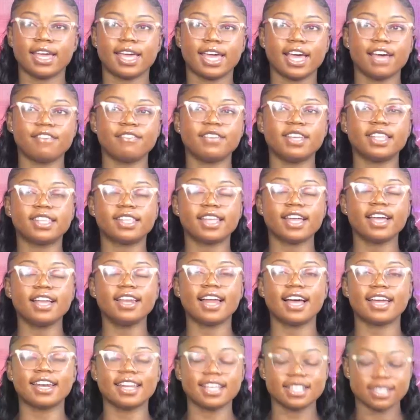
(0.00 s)
Kevin
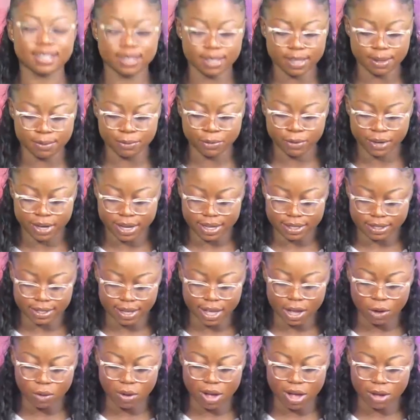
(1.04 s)
Taylor ne sem no na se
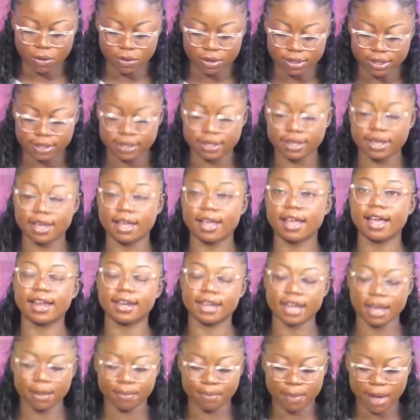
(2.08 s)
yakwa kotie e
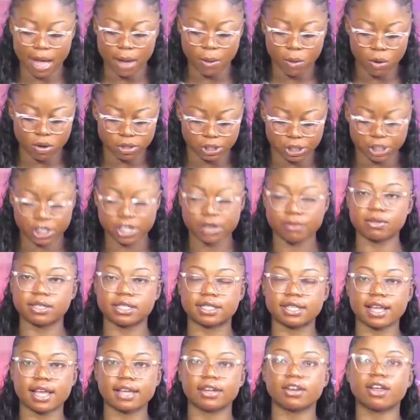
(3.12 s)
dia ba wo chirem
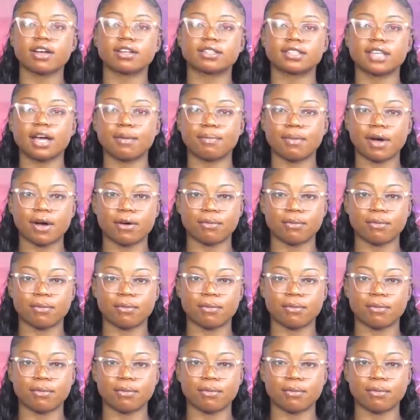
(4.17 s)
se Dr.